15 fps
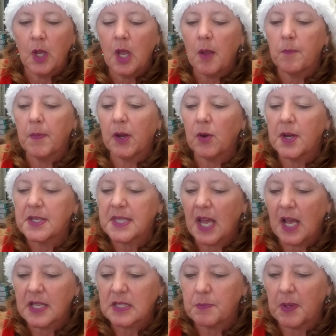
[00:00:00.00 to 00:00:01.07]
Mary's
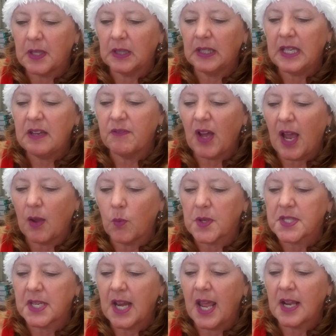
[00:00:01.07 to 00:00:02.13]
husband, Levi,
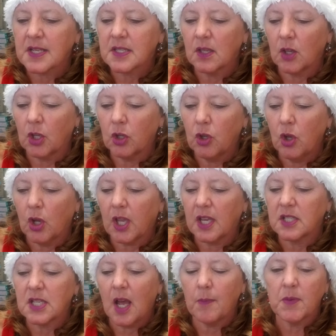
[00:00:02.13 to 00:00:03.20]
was an excellent cook,
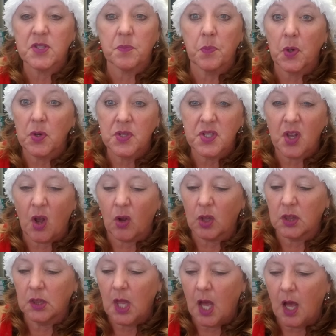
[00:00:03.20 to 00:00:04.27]
and Thomas Birdsong
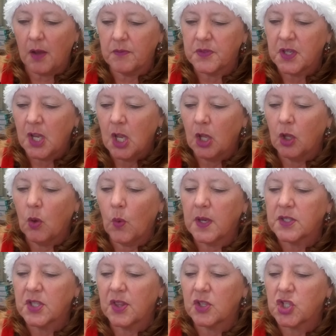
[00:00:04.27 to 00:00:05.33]
loved
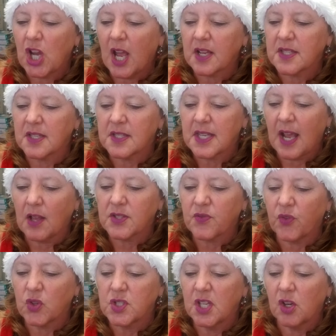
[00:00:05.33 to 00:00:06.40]
going to the Jacksons' house
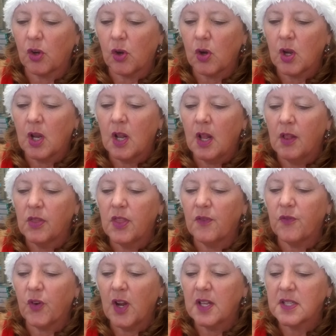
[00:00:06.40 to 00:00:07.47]
for dinner. The
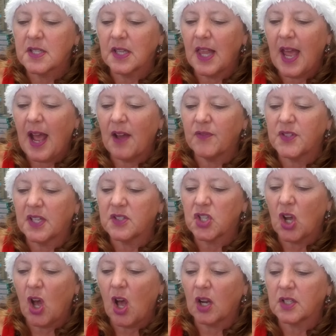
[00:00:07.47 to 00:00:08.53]
friends laughed and
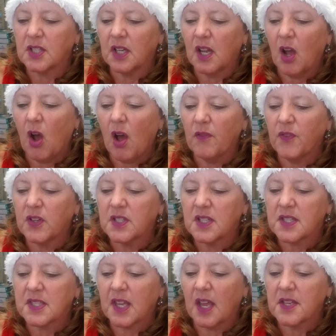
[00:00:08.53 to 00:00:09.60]
talked and often
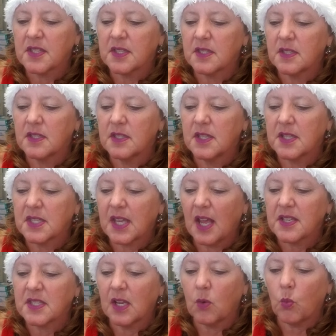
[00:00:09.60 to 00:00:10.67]

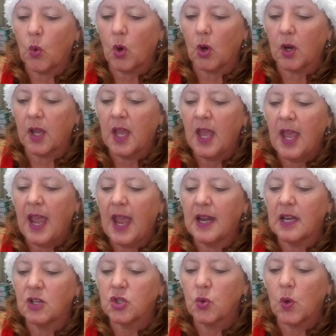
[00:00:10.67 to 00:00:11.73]
discussing work,
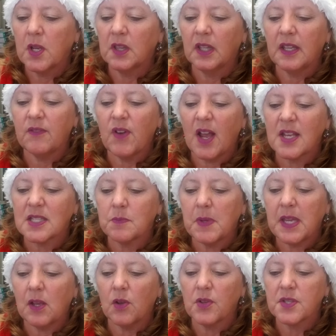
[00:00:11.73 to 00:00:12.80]
and enjoyed Levi's
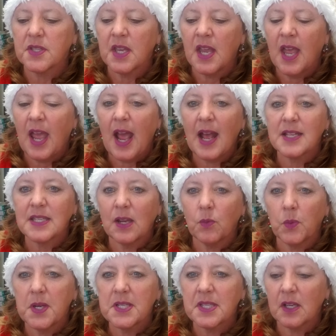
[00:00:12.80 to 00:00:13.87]
meals. As a
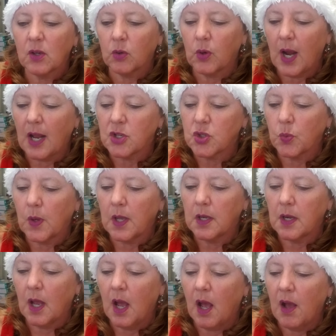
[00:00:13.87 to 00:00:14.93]
recent
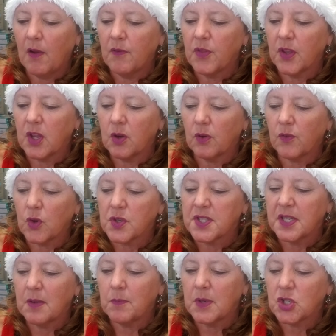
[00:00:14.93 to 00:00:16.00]
graduate of the
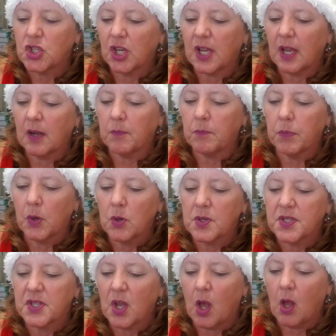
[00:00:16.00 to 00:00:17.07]
University of Michigan,
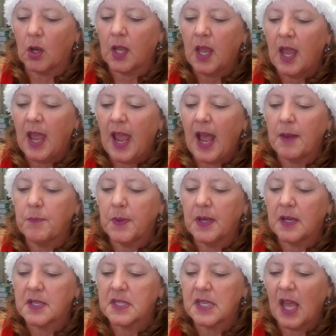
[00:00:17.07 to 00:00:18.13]
Birdsong had
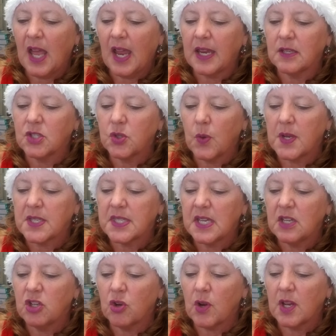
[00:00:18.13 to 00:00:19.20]
been assigned to a
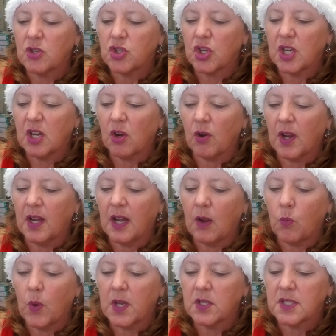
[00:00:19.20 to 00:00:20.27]
senior engineer in
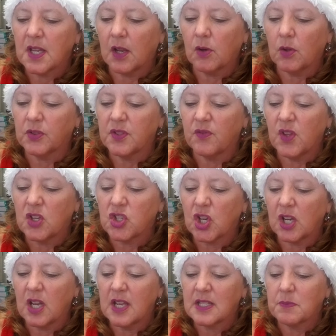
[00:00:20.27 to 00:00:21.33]
a wind tunnel
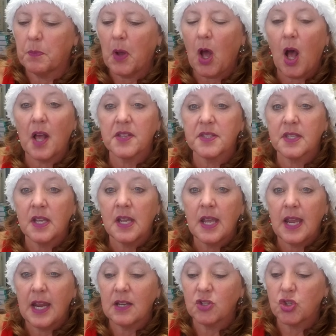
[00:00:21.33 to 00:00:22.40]
division. His boss
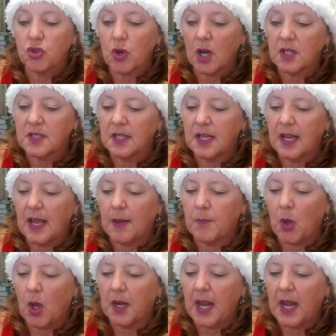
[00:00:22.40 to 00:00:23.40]
instructed him on